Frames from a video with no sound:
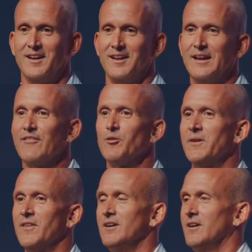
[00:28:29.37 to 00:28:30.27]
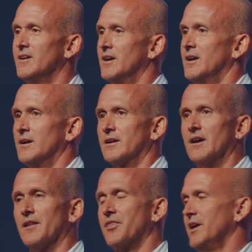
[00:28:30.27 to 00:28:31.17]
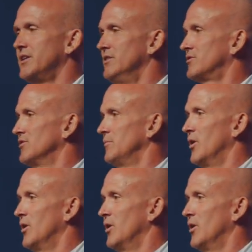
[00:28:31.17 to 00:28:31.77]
You ever been there? God, thank you so much.